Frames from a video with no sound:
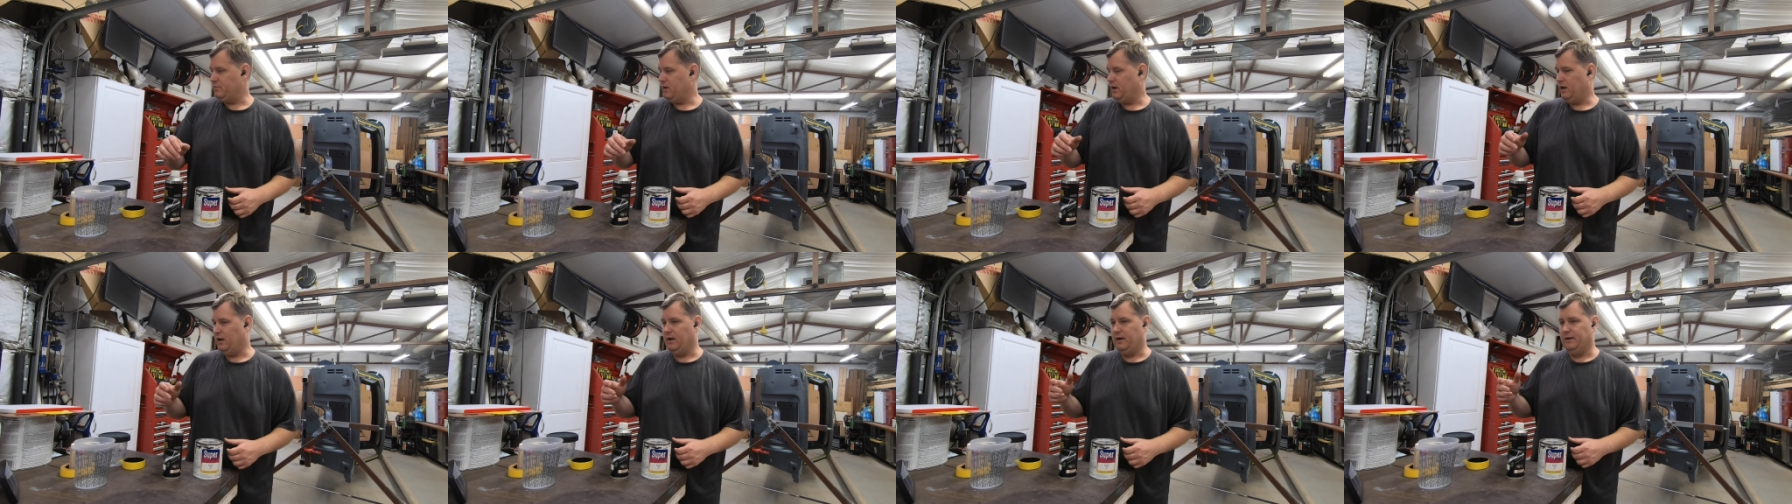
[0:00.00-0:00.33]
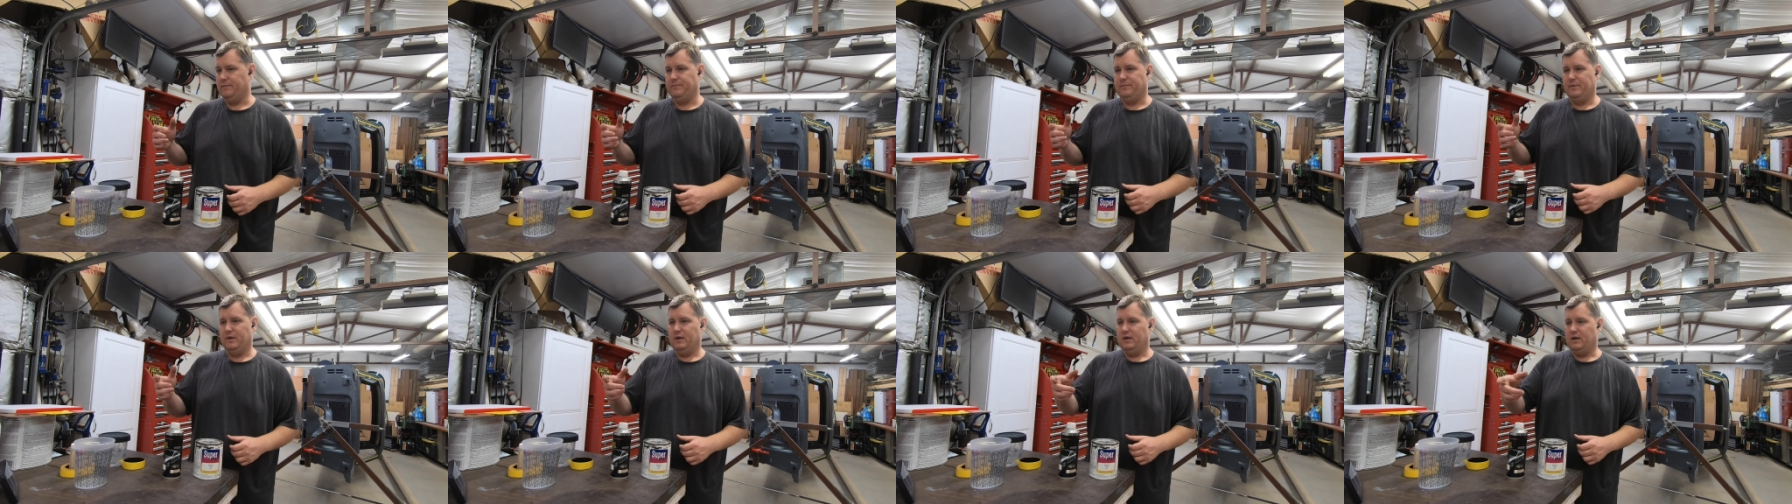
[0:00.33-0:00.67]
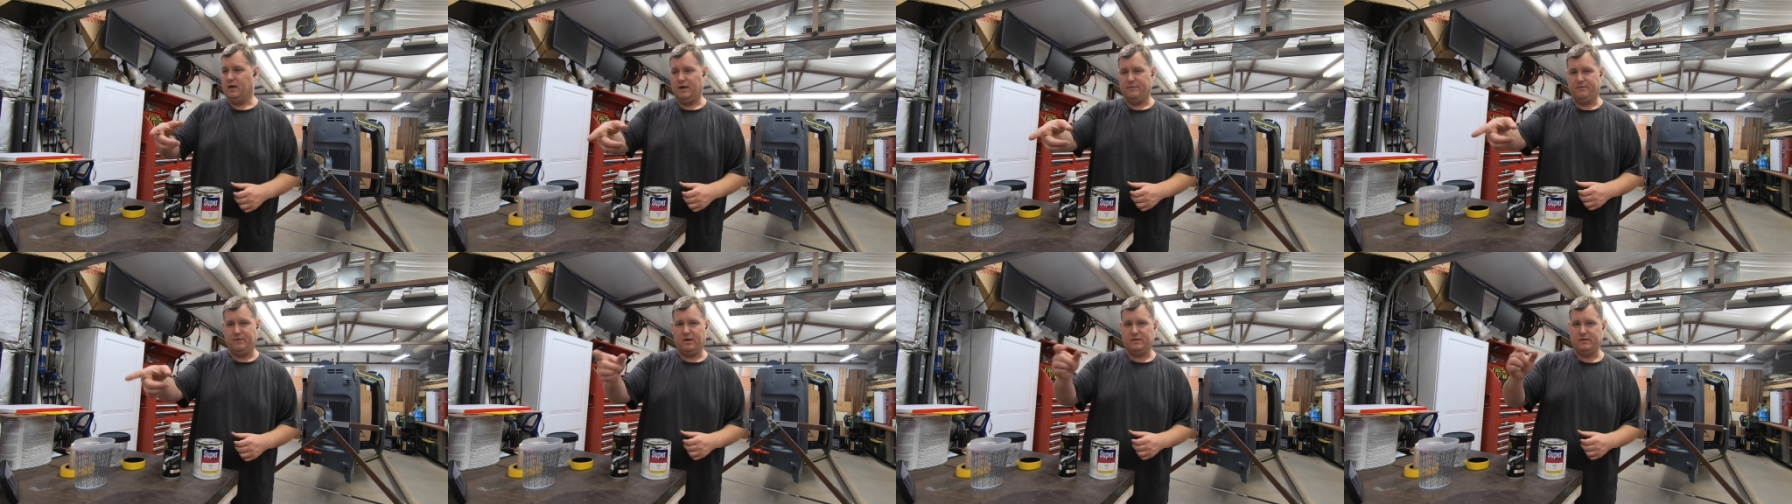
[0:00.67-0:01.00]

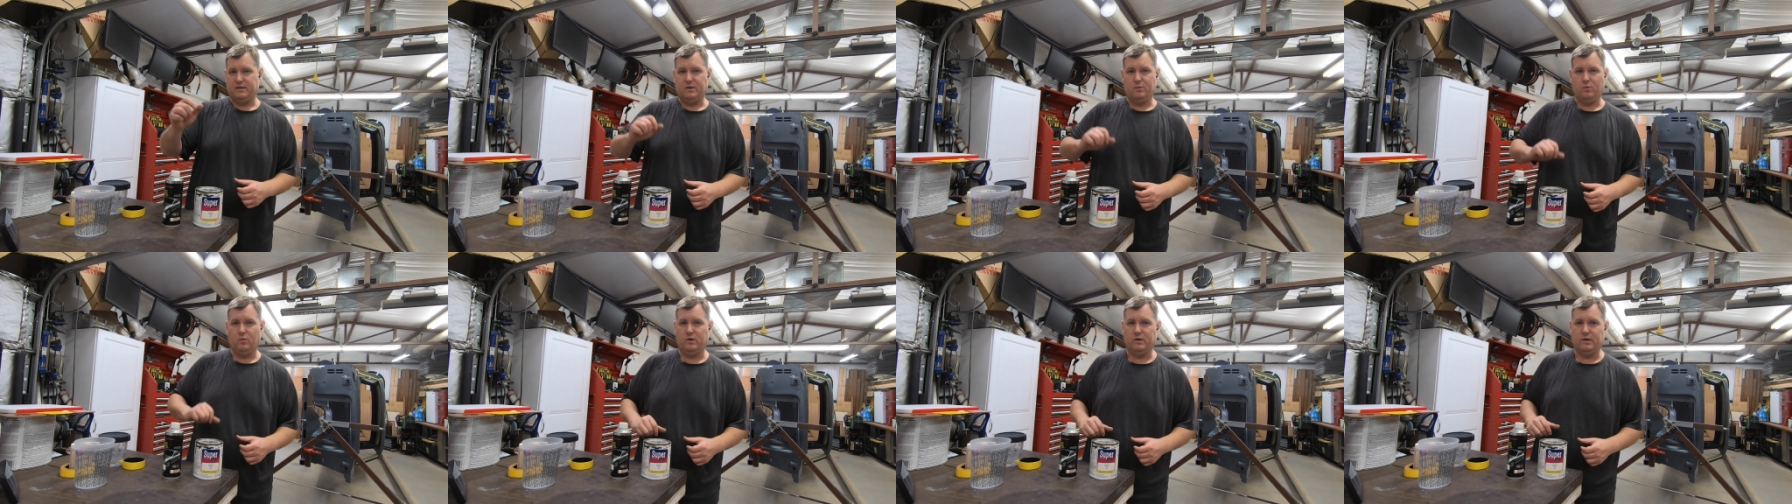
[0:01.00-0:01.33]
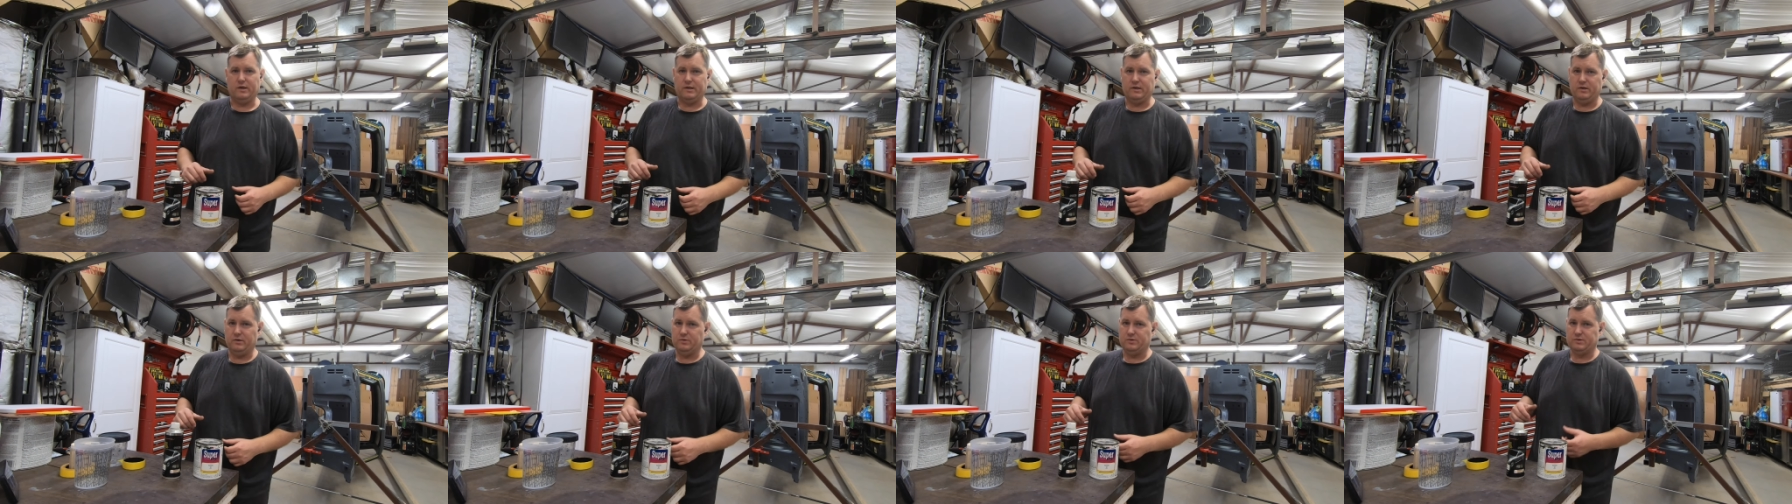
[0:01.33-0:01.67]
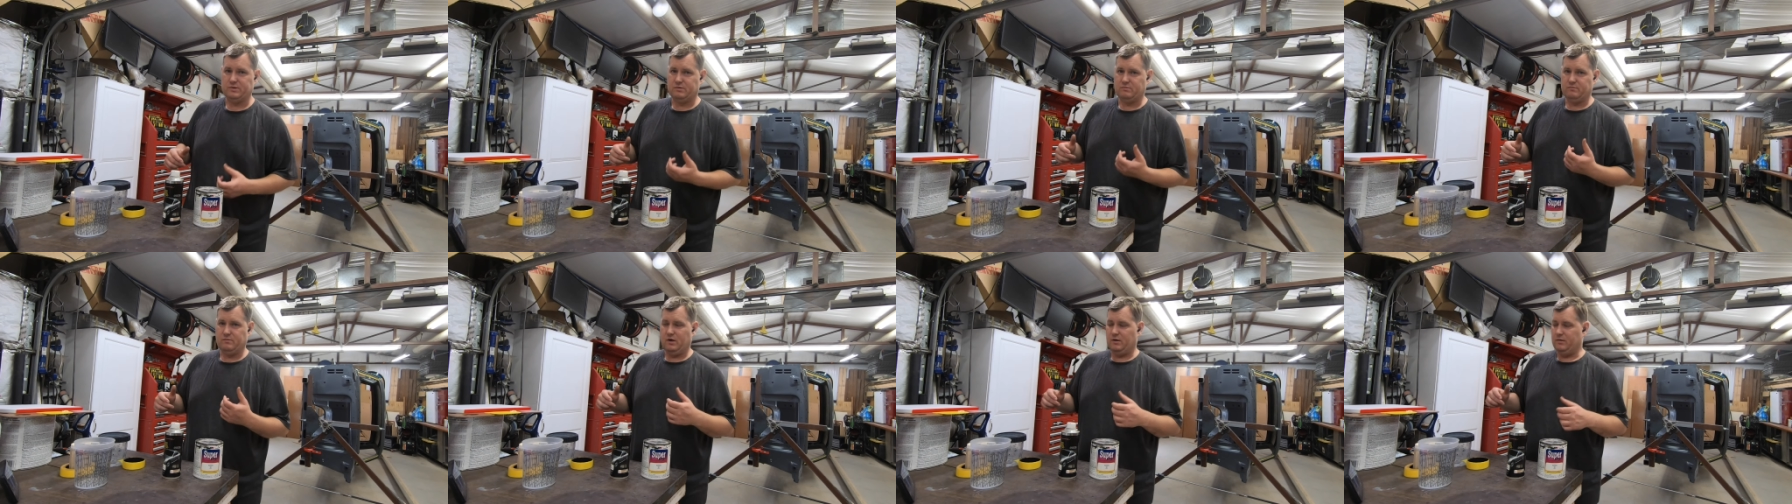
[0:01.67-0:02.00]
I've got that one I used